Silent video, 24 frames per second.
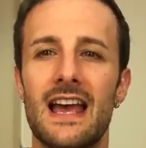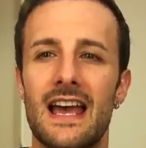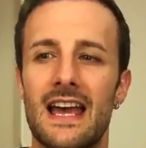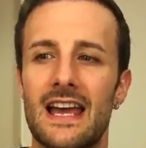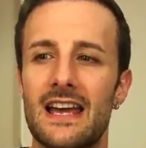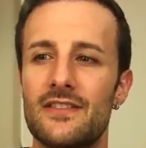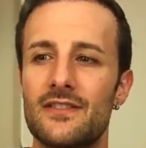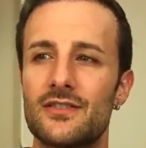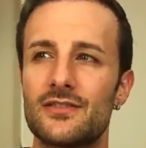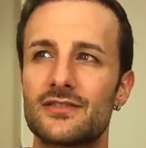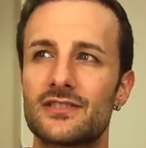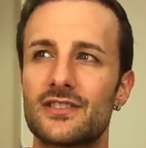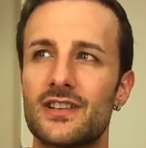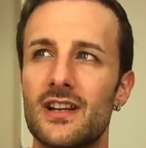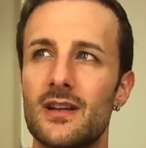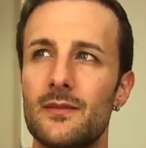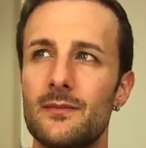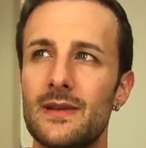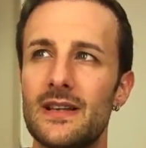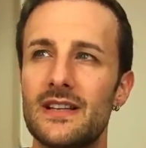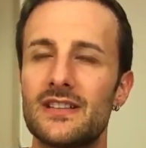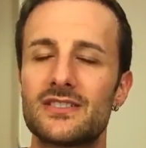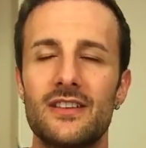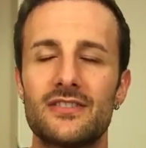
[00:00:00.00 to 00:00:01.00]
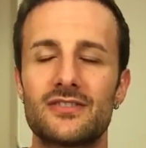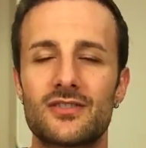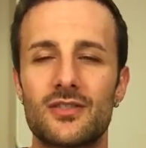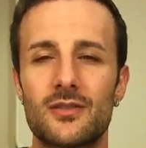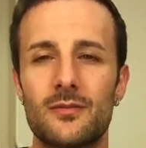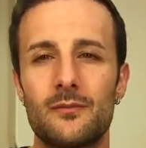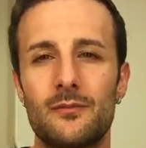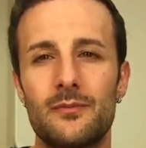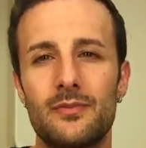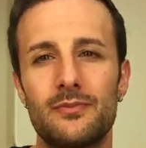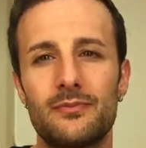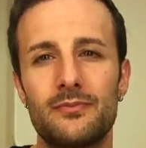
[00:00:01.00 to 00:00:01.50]
And there's going to be a
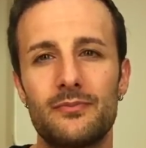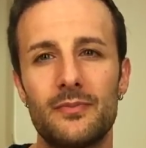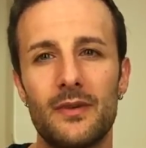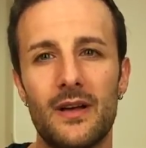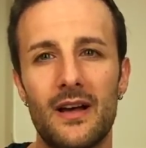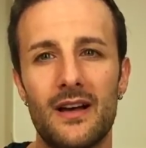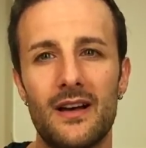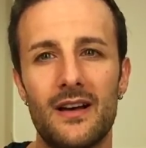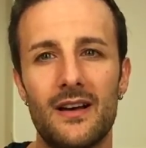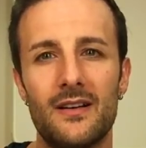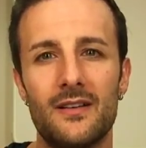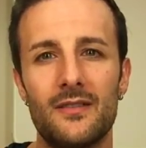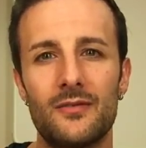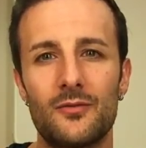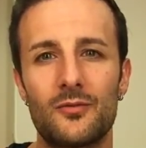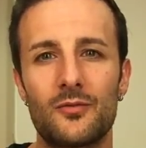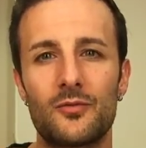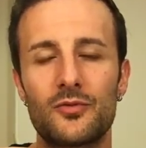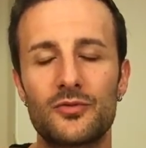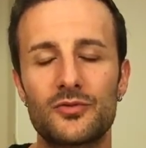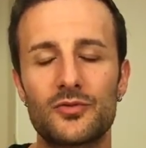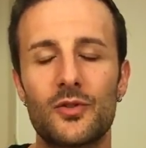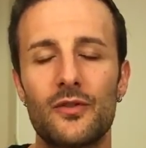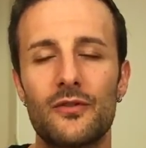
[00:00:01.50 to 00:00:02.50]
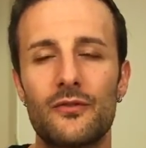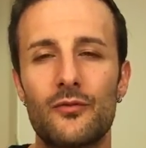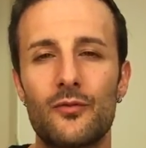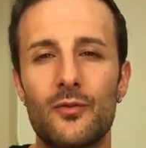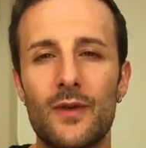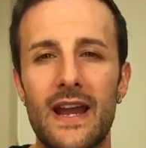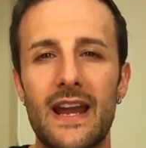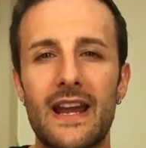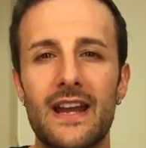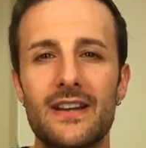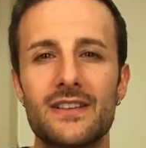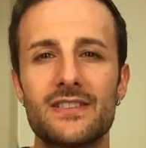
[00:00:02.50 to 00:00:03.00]
certain uh, sort of
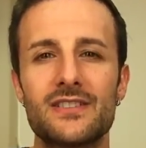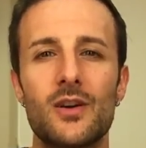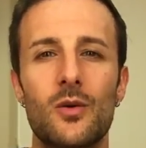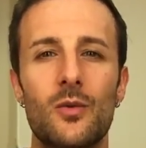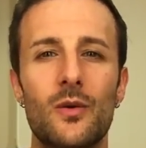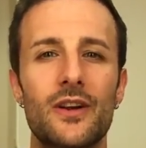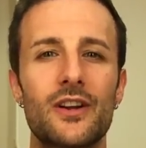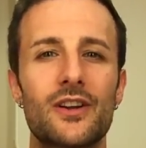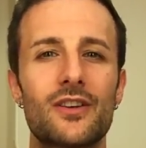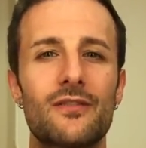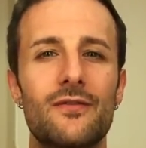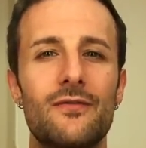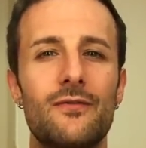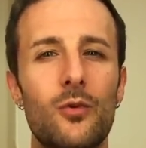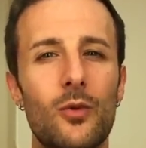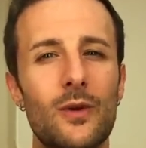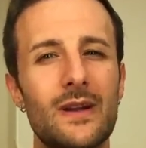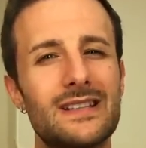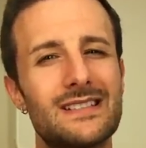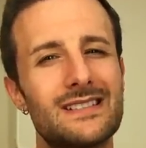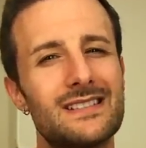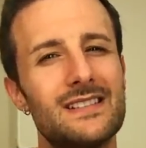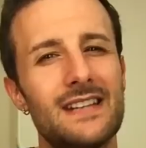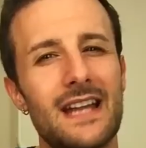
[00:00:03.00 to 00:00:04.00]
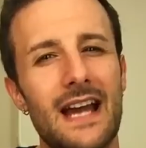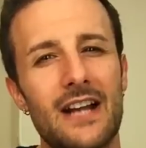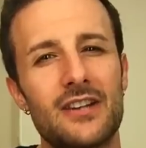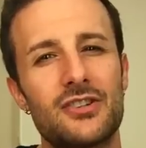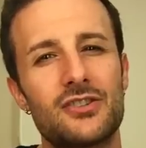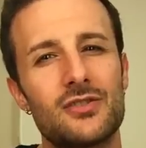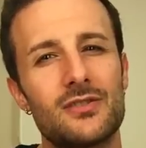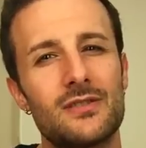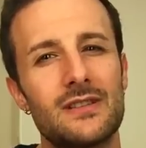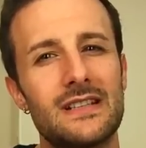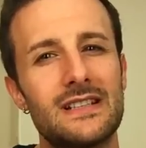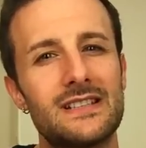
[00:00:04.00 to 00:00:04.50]
range where your voice
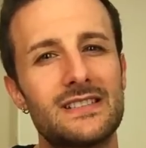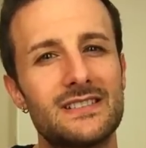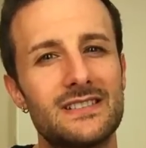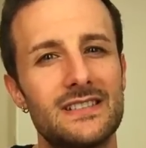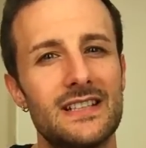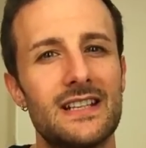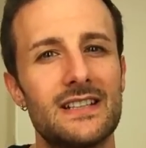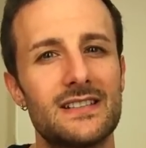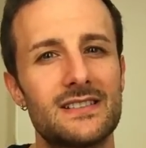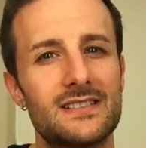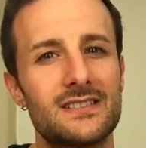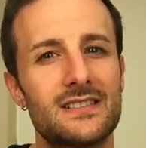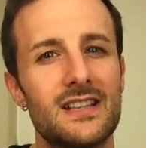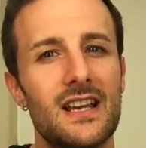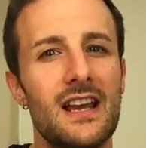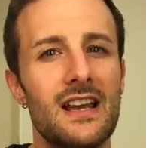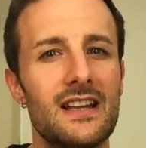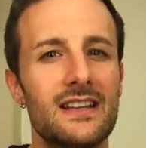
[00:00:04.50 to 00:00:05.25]
naturally sits.